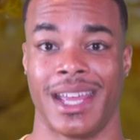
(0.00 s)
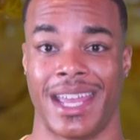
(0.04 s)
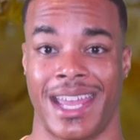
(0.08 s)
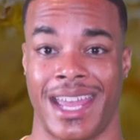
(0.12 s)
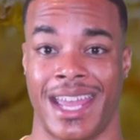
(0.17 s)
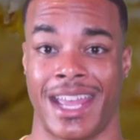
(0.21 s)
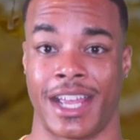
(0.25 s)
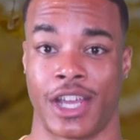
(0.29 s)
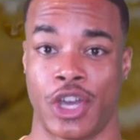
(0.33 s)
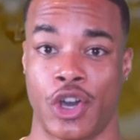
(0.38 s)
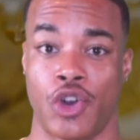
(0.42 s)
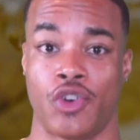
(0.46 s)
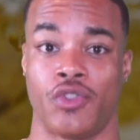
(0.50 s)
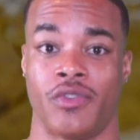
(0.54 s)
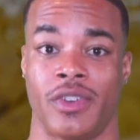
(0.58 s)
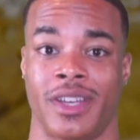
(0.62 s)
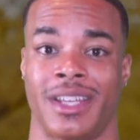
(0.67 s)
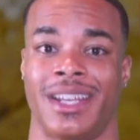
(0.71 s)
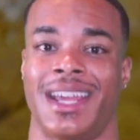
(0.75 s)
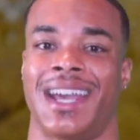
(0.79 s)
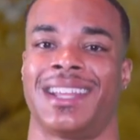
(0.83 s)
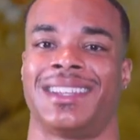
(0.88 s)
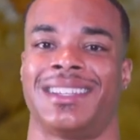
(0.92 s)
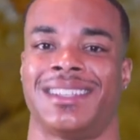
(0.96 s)
and
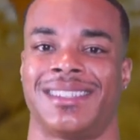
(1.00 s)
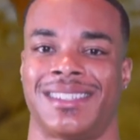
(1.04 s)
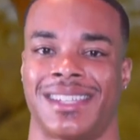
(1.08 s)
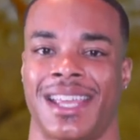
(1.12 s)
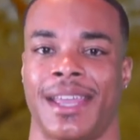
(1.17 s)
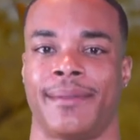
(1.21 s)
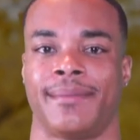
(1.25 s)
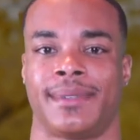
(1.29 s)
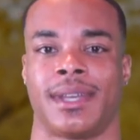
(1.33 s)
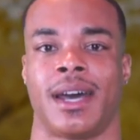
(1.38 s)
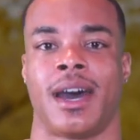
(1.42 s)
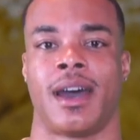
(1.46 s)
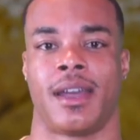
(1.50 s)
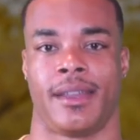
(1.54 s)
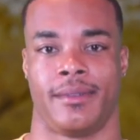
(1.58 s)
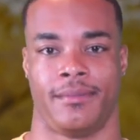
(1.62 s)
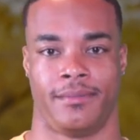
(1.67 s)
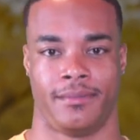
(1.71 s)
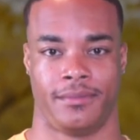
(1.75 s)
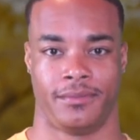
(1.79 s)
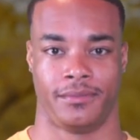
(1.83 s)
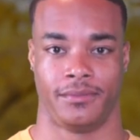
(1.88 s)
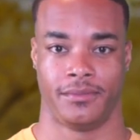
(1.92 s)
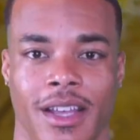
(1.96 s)
COVID at the same time.
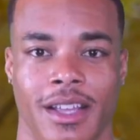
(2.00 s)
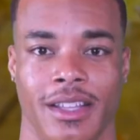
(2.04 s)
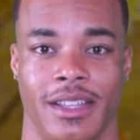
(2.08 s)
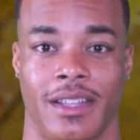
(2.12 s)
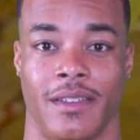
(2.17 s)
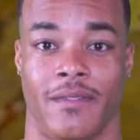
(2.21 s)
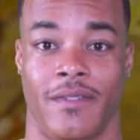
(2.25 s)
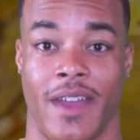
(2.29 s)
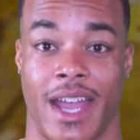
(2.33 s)
The